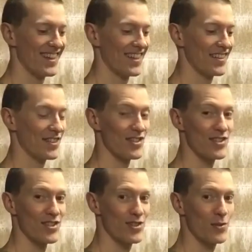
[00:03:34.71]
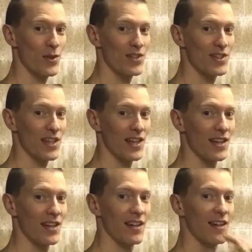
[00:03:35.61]
So it's just twist
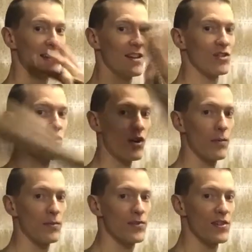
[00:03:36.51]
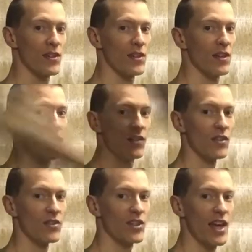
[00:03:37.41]
in, drops. So
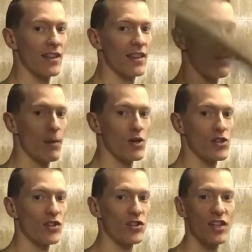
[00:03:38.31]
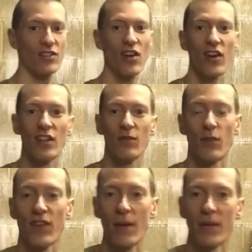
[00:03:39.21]
just getting that motion, because that's kind of what's
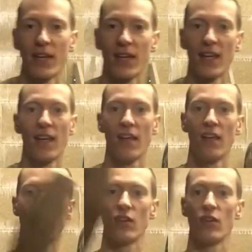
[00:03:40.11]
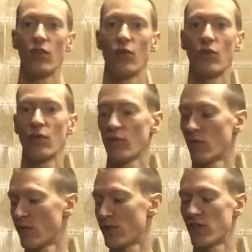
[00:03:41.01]
happening here. Your
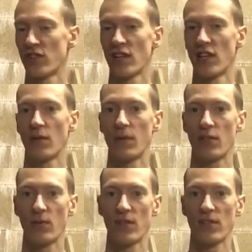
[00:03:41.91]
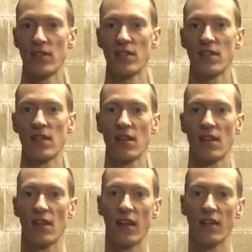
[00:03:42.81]
wrist is a little bit twisted,
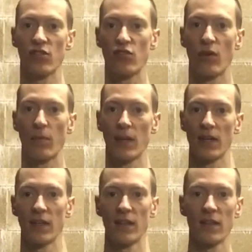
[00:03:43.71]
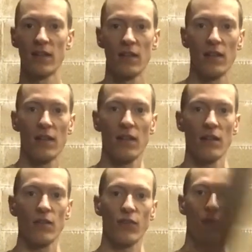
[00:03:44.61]
and it's dropping
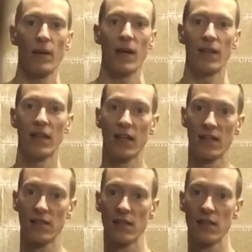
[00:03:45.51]
across the back of the hand.